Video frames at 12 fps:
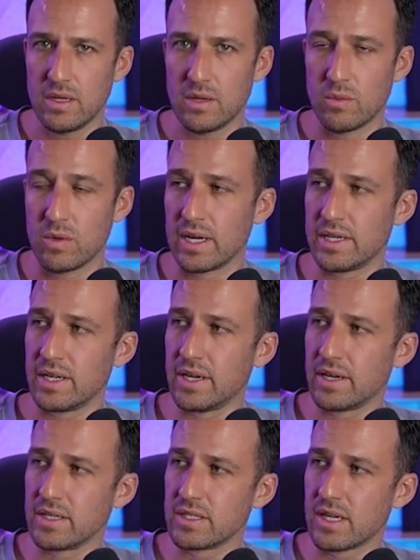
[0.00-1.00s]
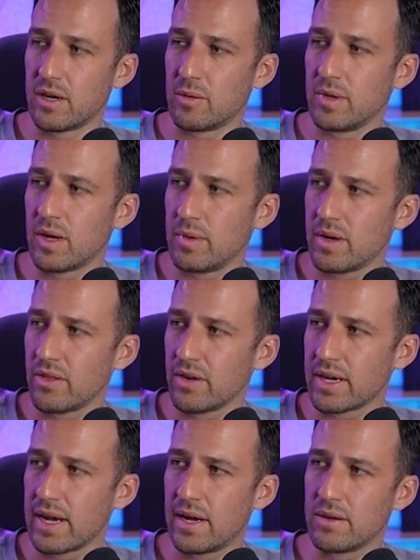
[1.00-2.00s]
What I did here is I opened up another
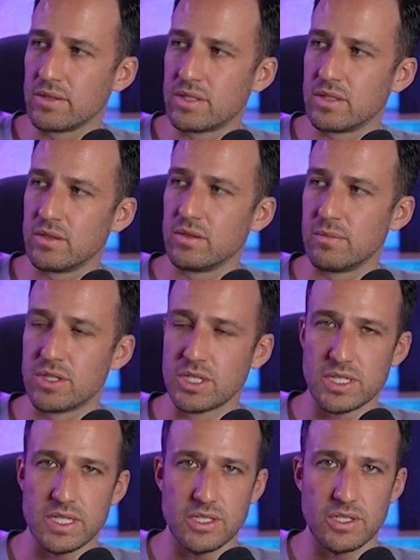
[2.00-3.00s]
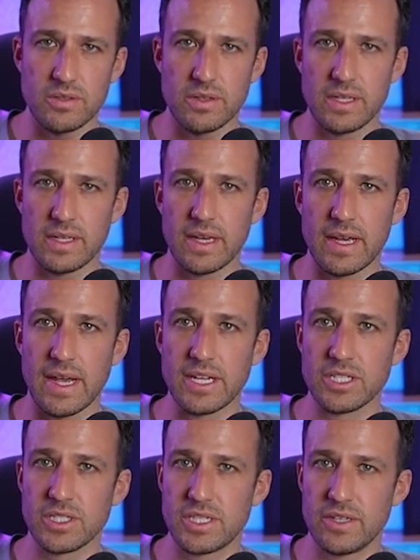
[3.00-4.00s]
account just into the
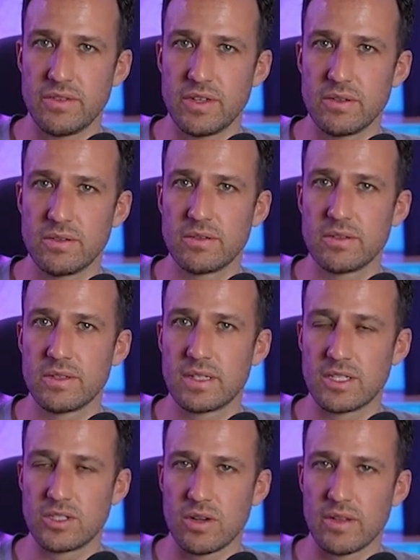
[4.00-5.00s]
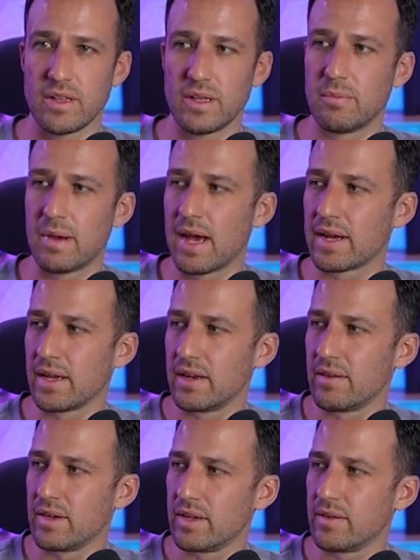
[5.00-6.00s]
agency view. That's sort of the back end
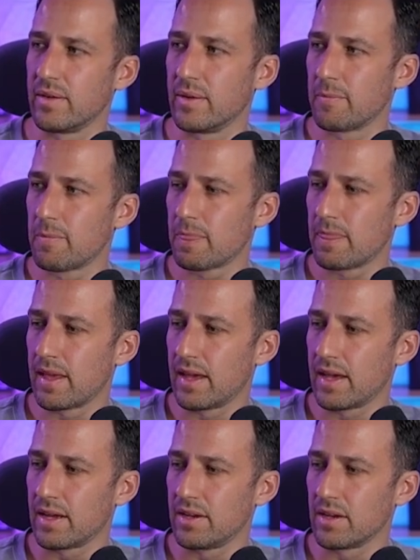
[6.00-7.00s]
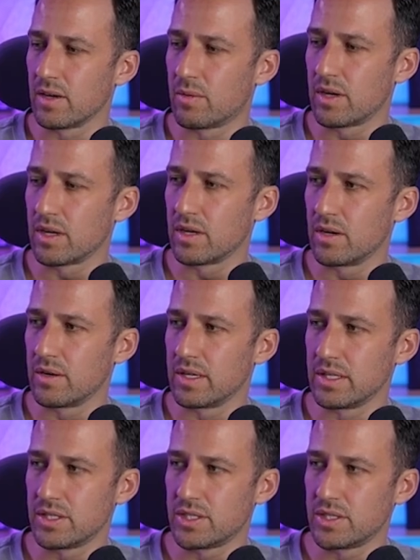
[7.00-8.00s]
of it. And you're going to want to go
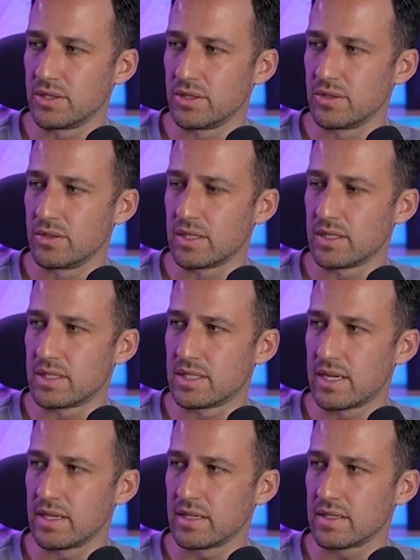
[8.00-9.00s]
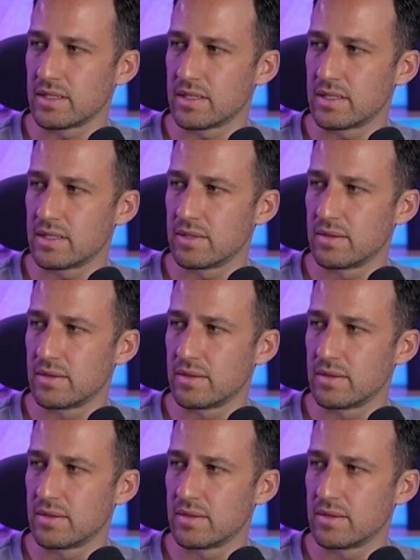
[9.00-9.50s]
into settings